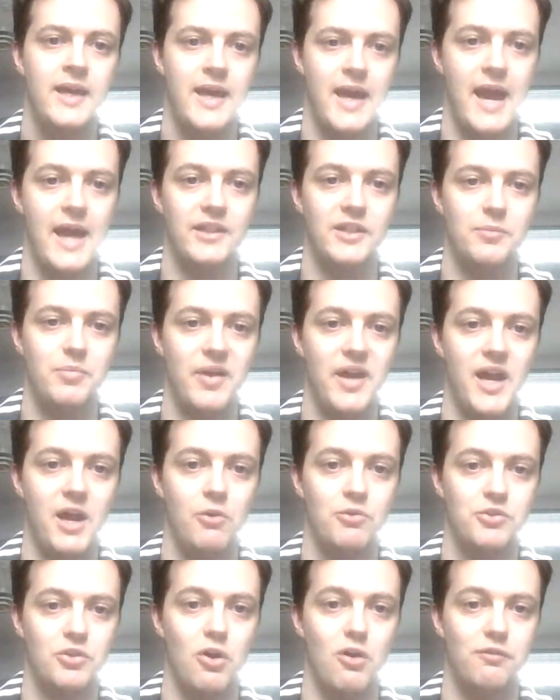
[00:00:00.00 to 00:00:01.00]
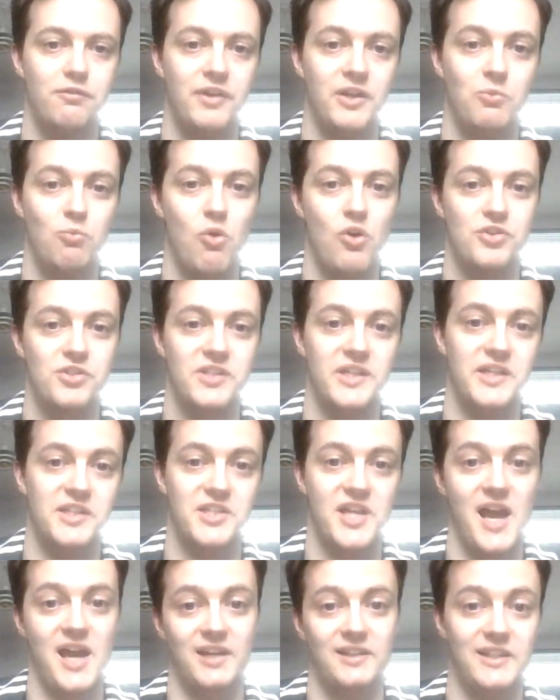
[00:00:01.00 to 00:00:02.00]
And the pay I was offering wasn't
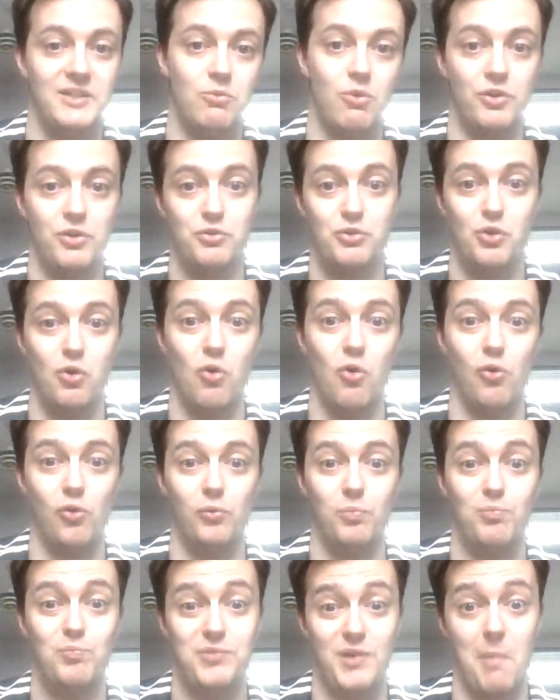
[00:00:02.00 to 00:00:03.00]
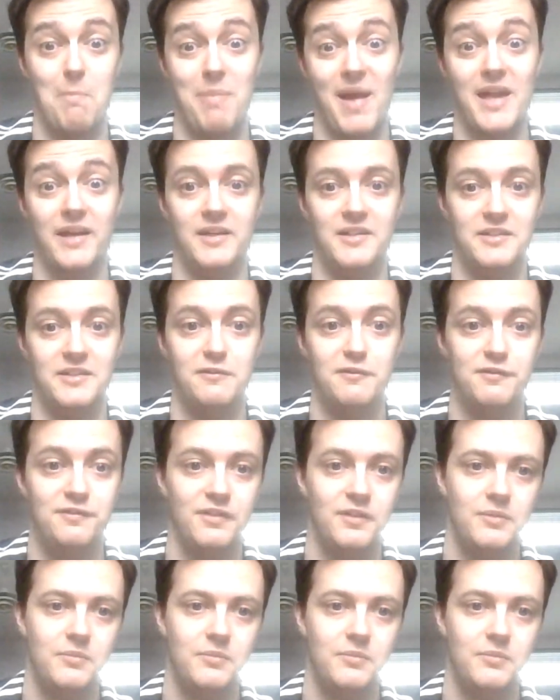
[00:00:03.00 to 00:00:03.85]
exactly what you'd call competitive.